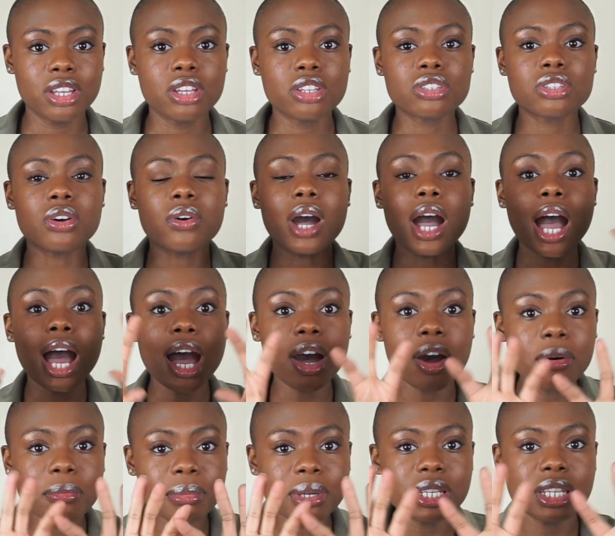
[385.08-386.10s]
So
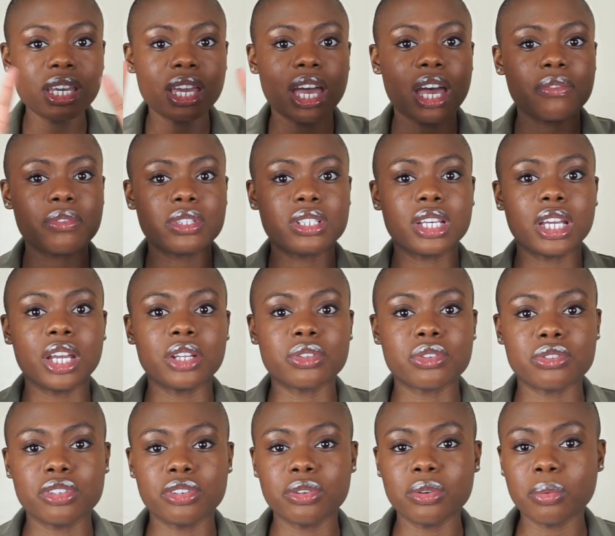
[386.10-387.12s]
how many
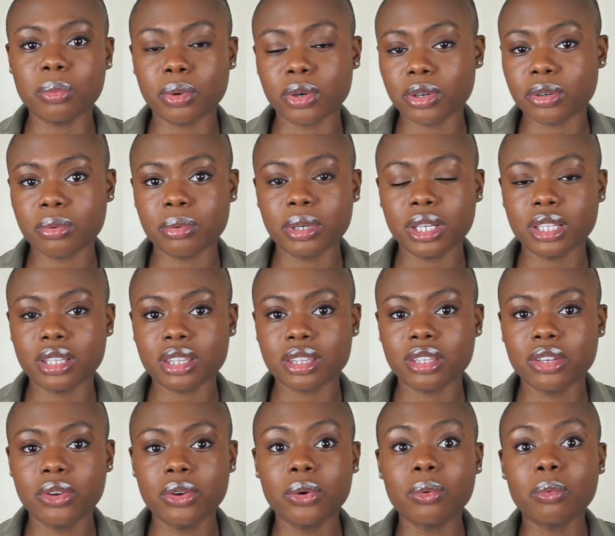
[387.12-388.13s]
advertisers did you work with?
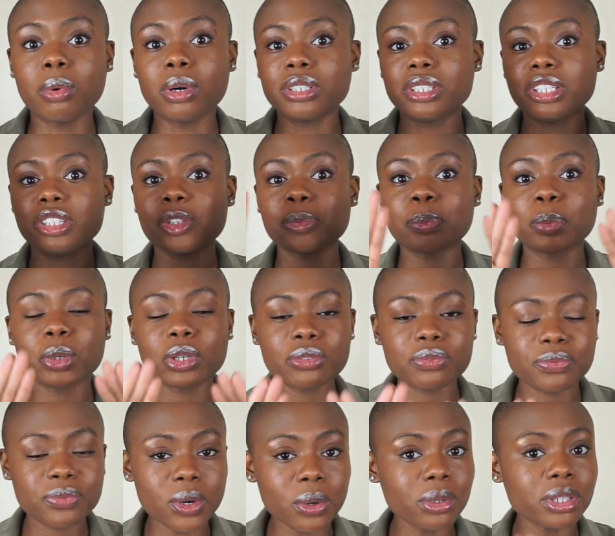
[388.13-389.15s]
What did their
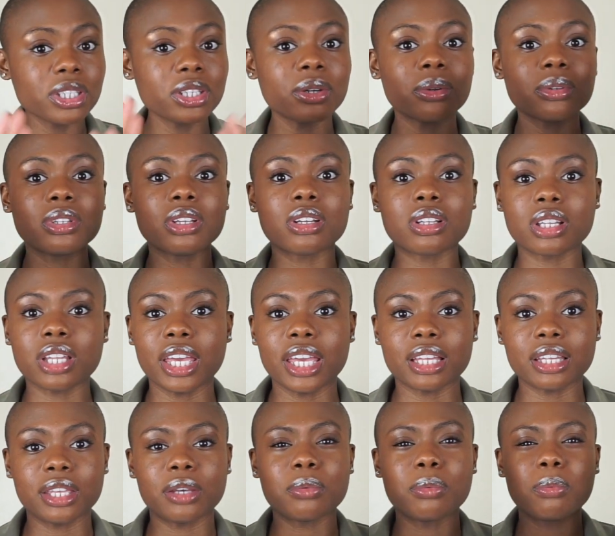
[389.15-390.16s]
portfolio look like?
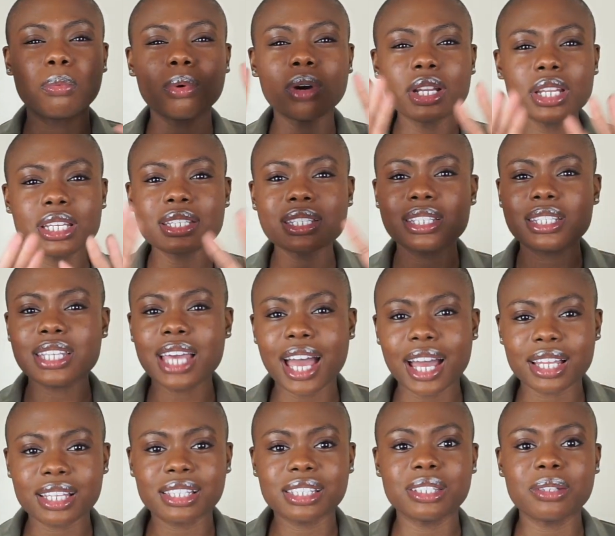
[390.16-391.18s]
Like what
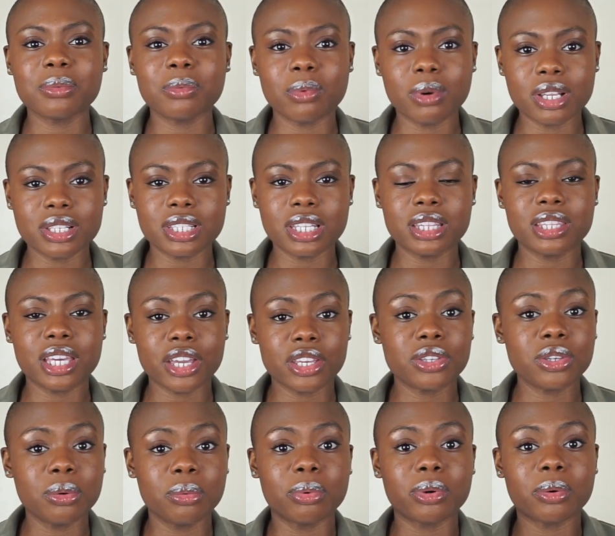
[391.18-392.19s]
exactly was it
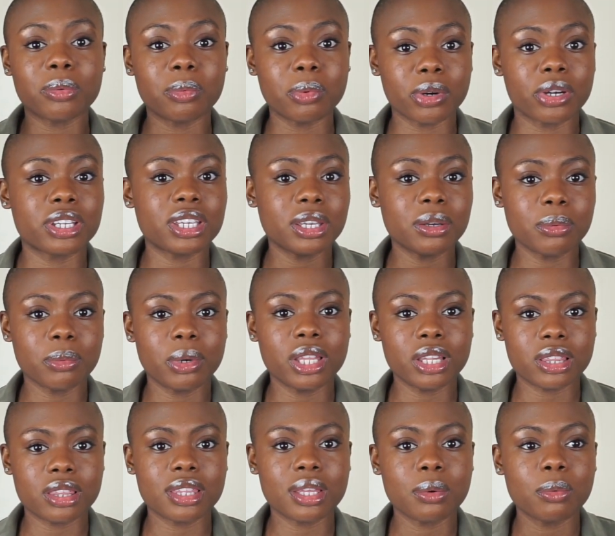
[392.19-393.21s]
that you were working with?
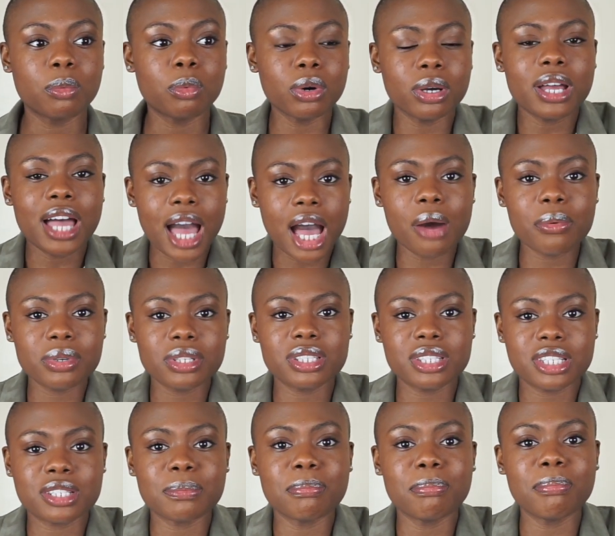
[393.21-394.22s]
How was
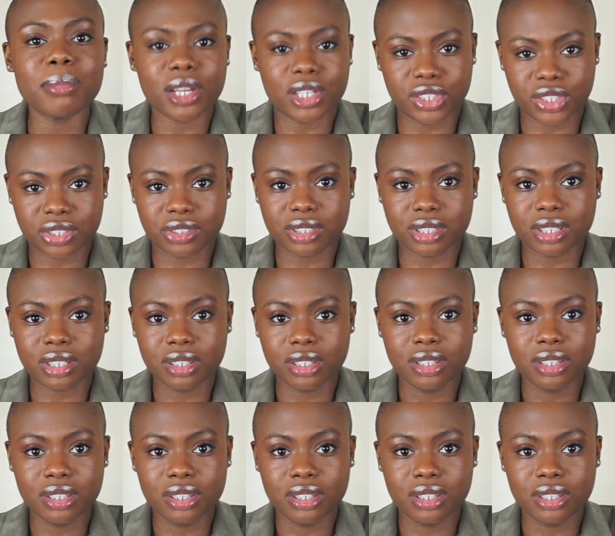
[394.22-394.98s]
this measured?